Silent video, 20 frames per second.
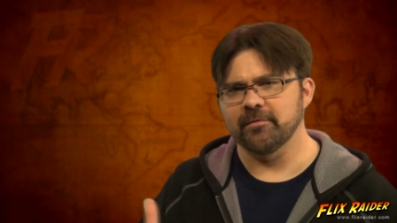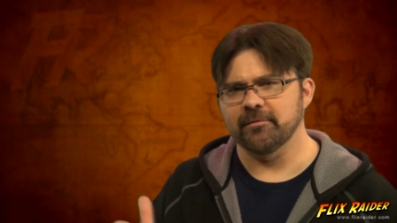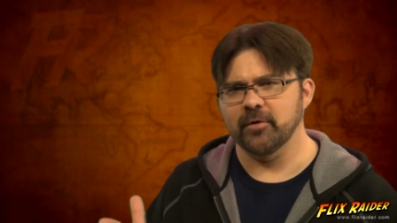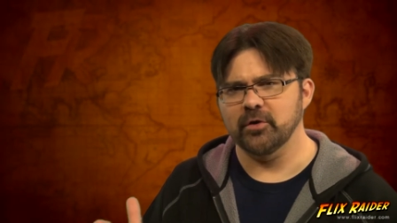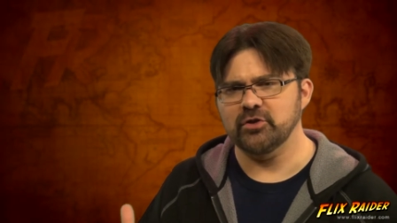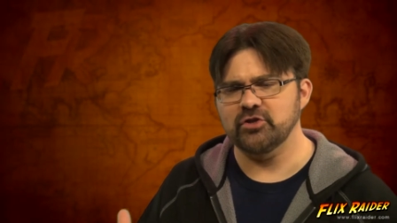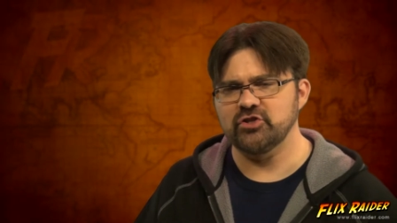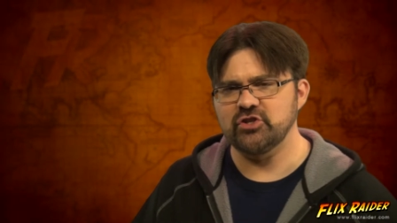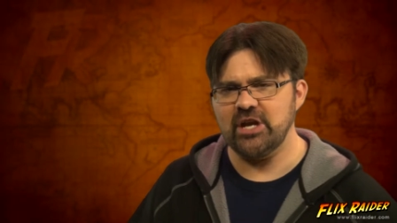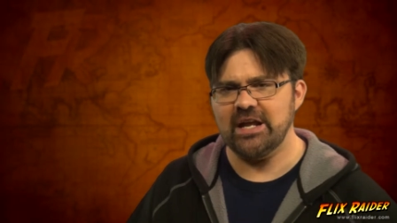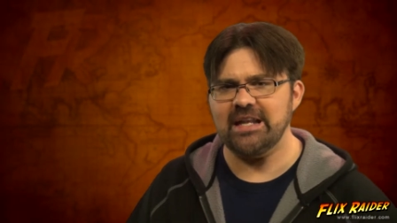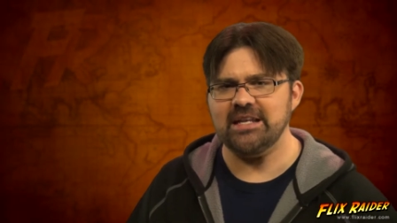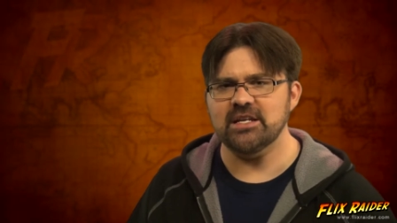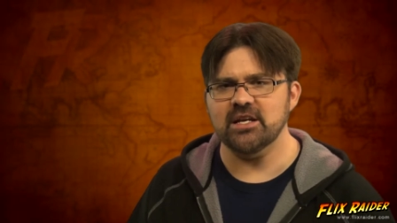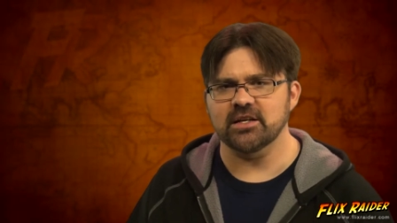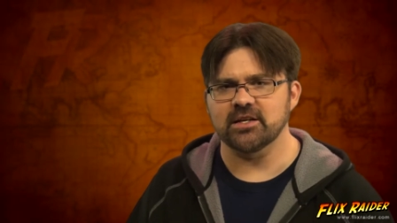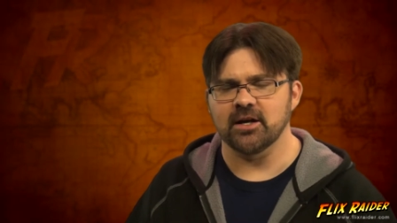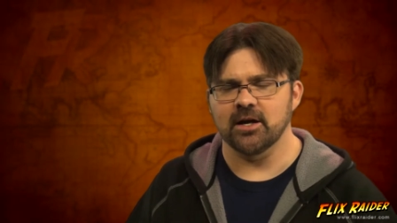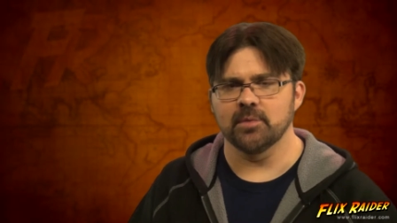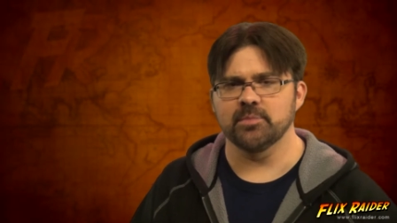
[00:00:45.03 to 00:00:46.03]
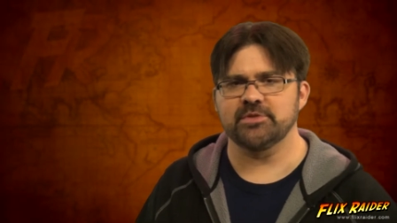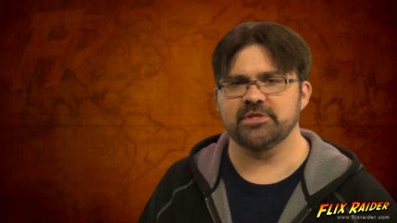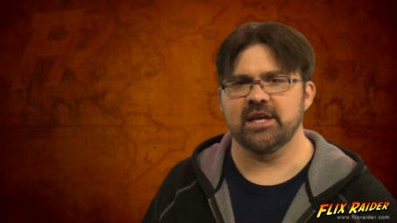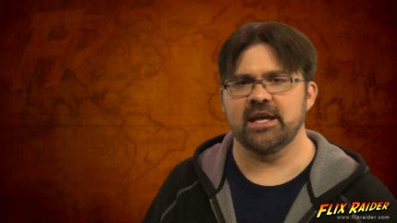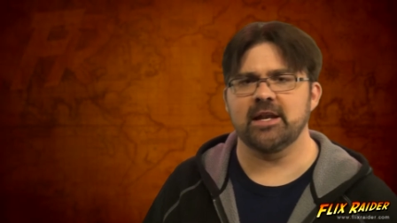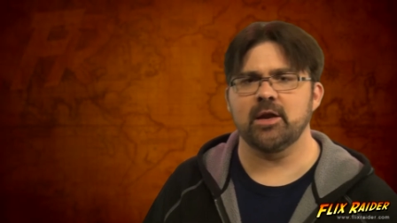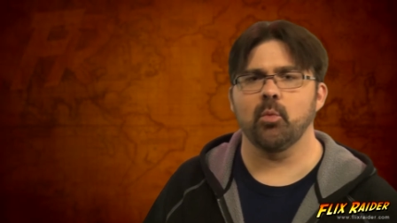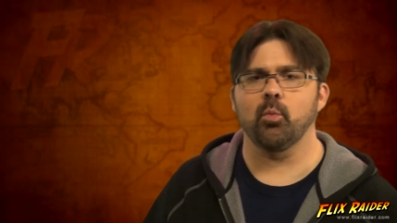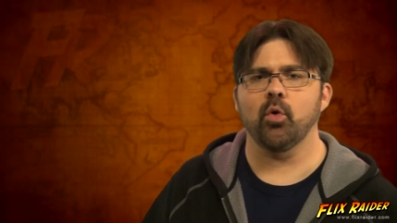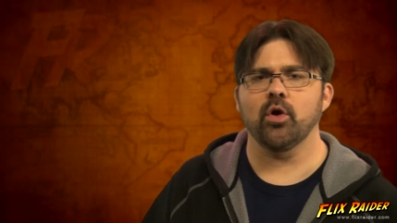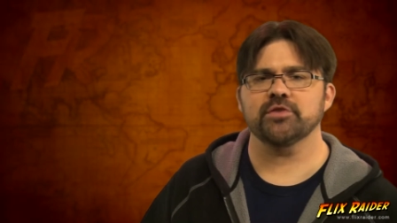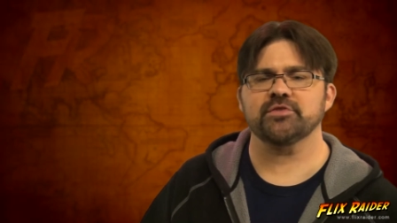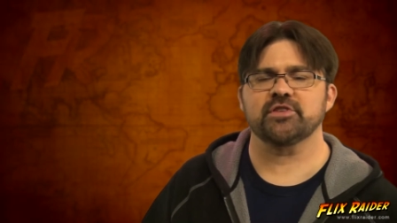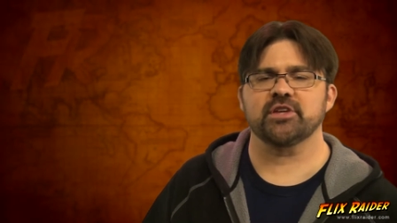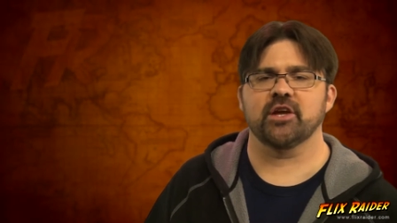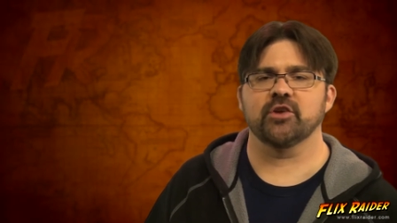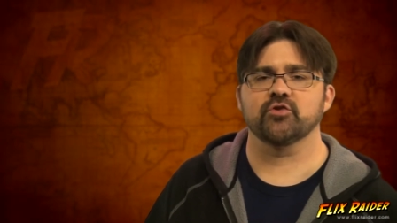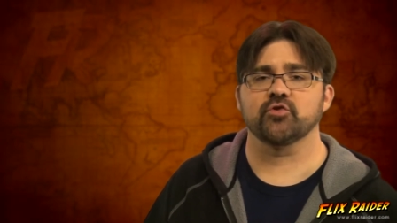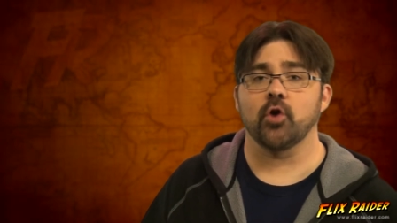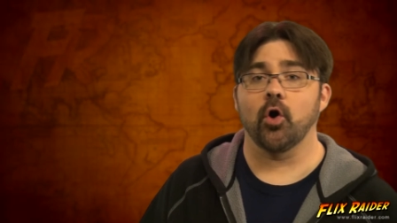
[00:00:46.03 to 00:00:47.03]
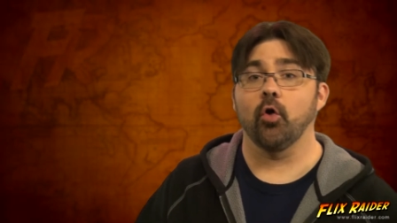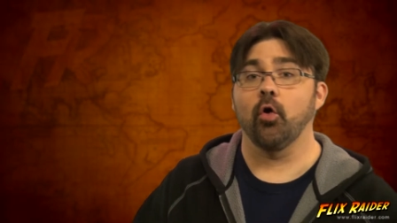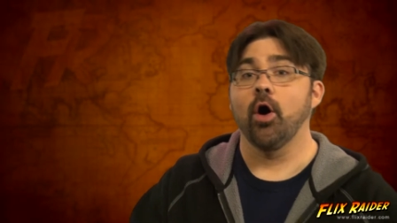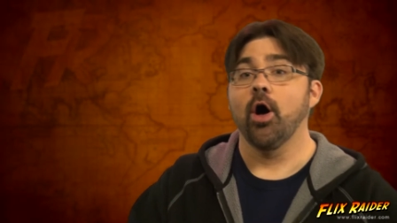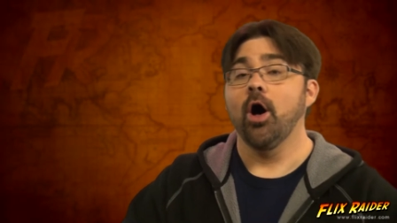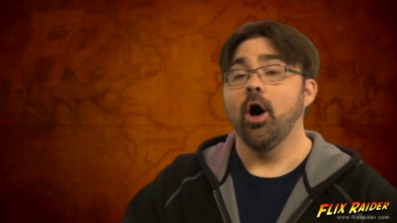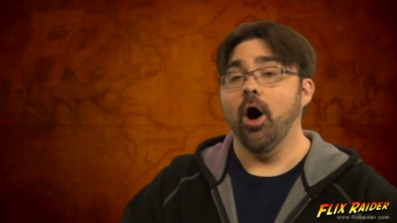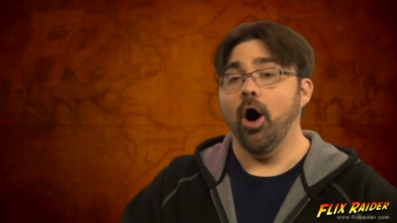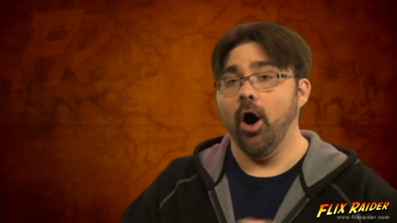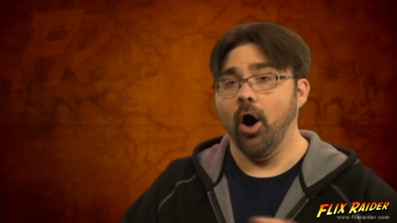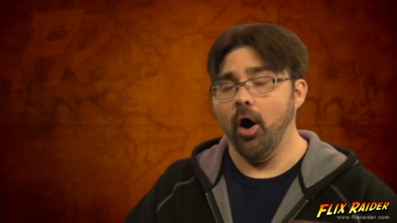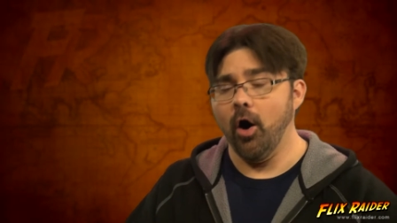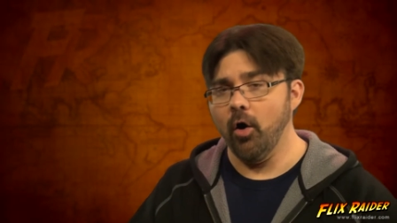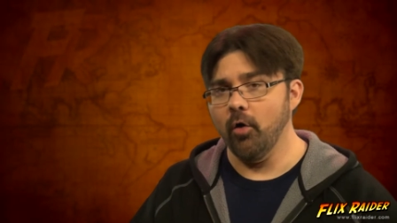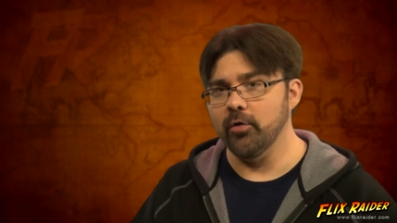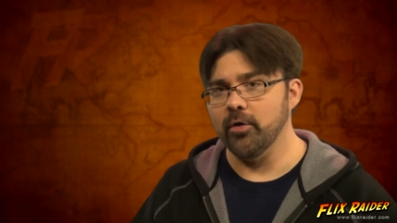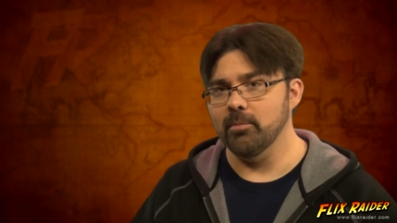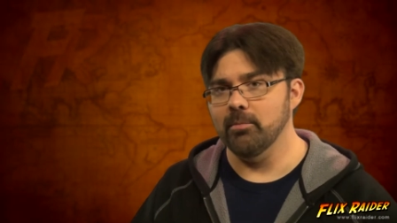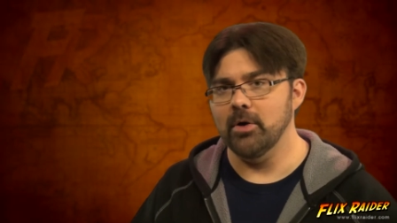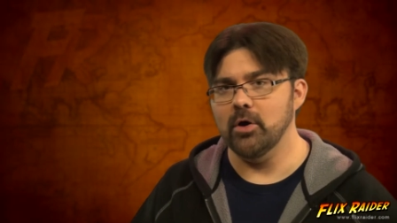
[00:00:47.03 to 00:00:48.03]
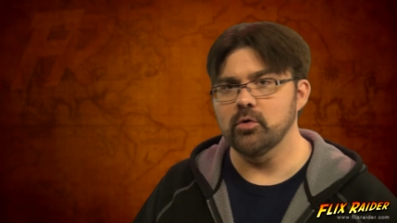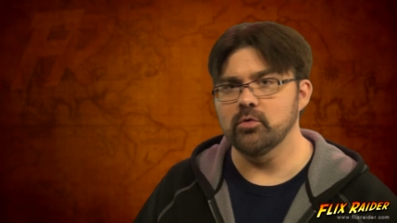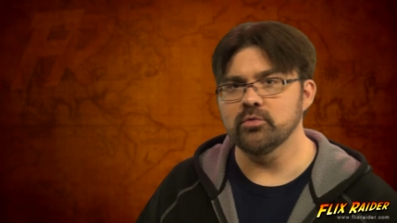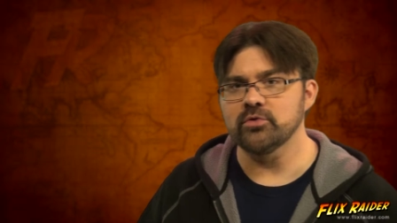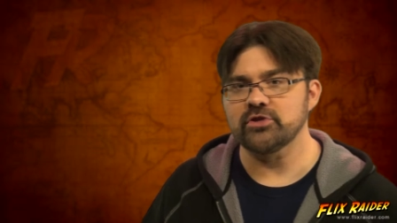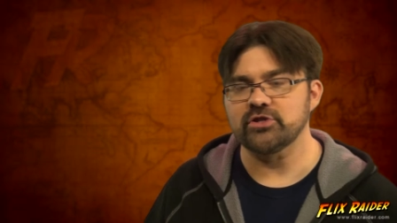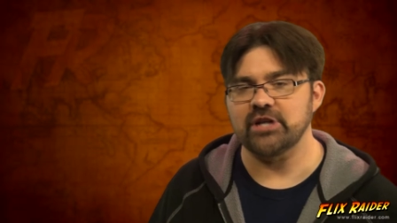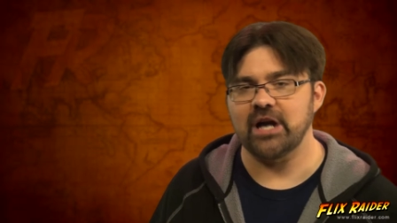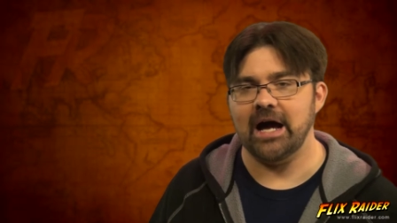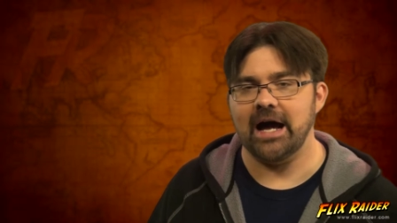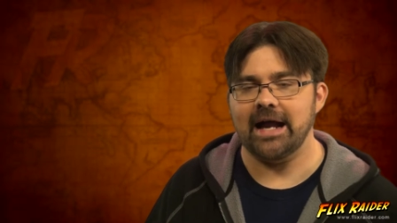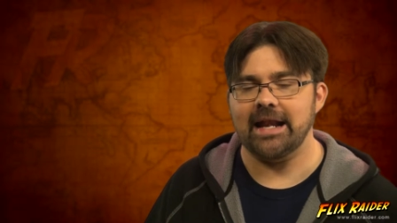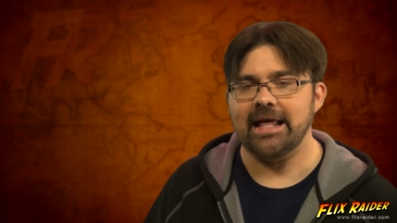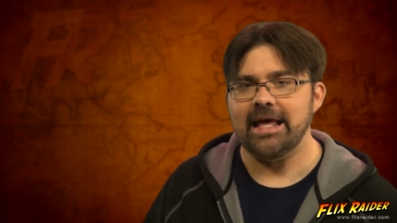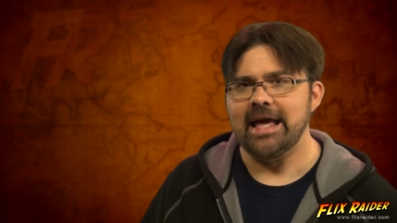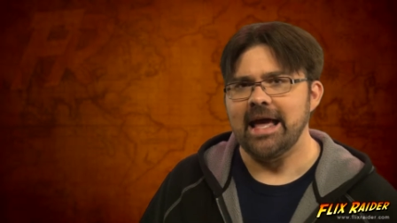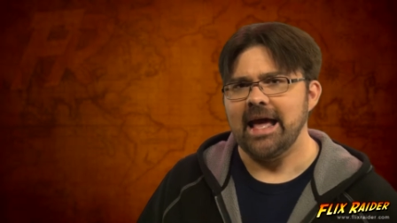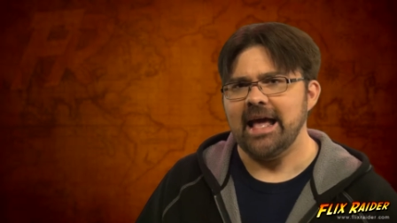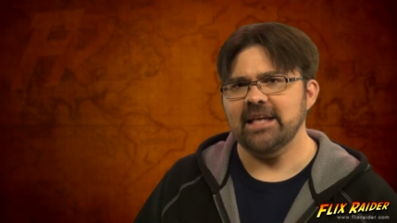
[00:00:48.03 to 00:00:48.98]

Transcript: of Virginia comes in and wants to control all the moonshine,